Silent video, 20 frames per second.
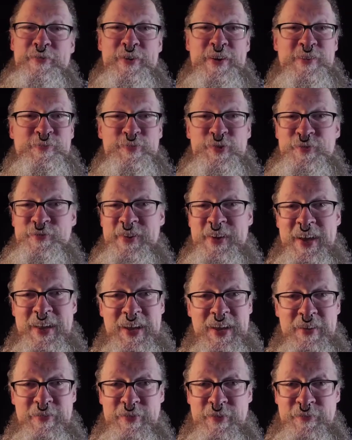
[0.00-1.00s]
he's moving
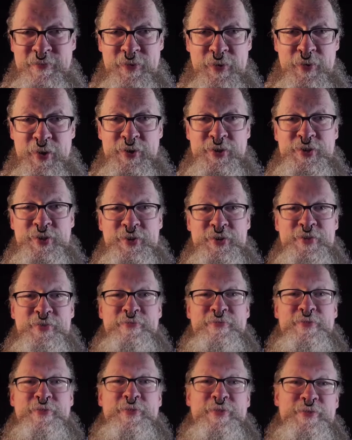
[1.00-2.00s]
any of the furniture,
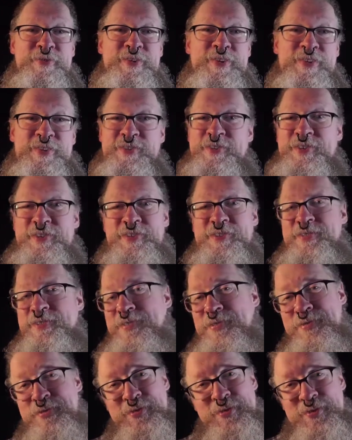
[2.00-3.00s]
of course, it's just
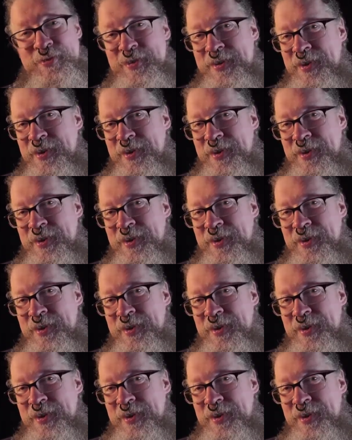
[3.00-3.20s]
there's